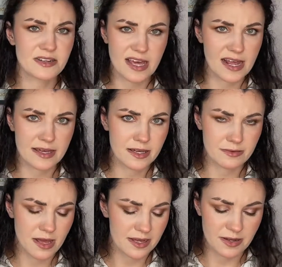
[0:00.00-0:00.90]
that
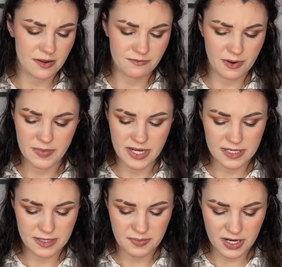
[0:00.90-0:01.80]
I had gotten from an
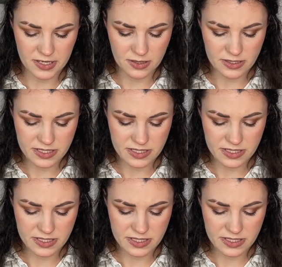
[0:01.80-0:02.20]
indie brand a long